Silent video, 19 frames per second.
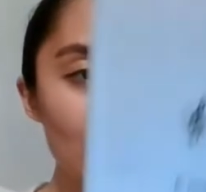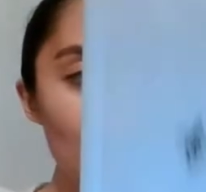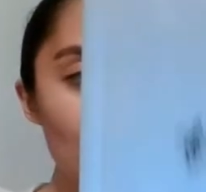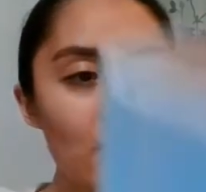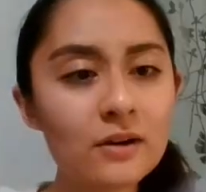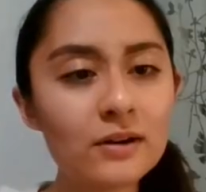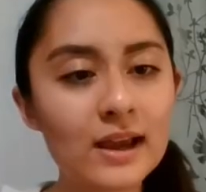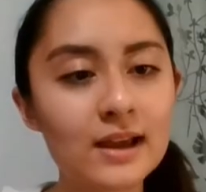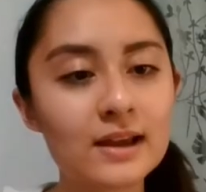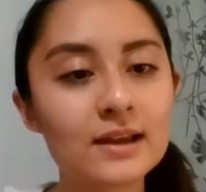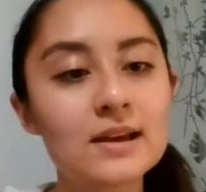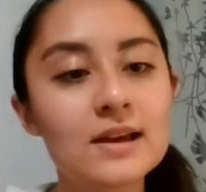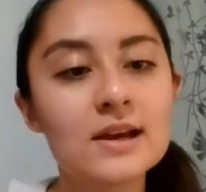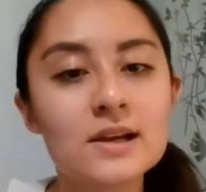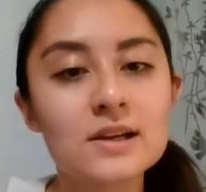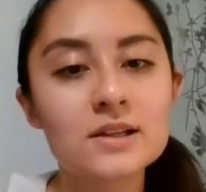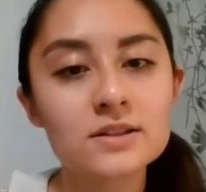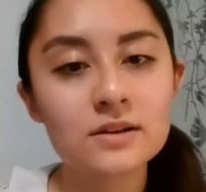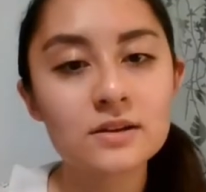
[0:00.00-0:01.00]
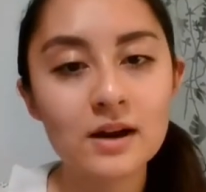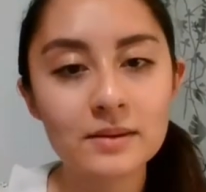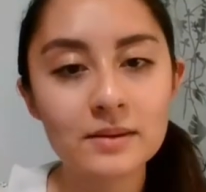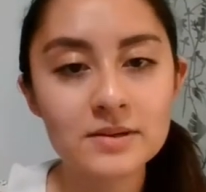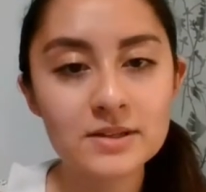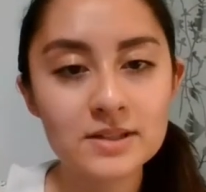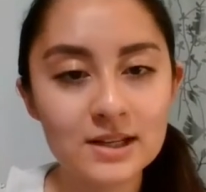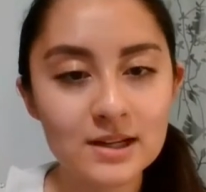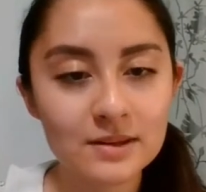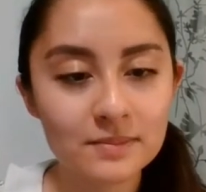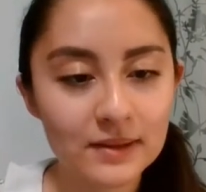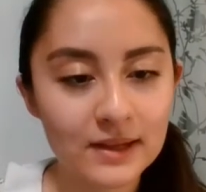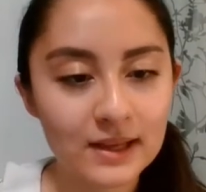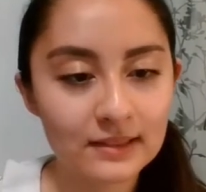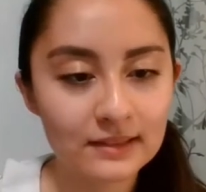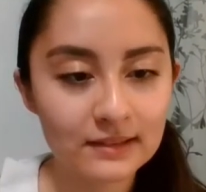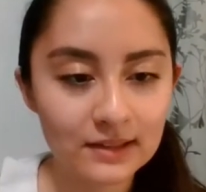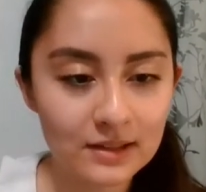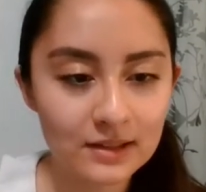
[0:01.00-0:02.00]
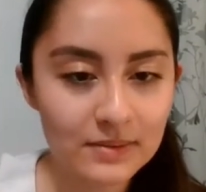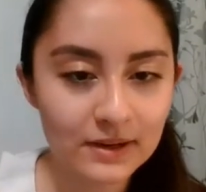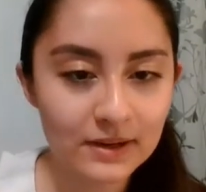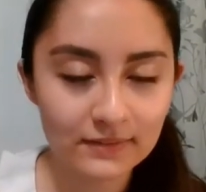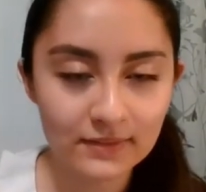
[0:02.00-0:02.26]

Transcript: Okay, so I'm just gonna play a little bit of this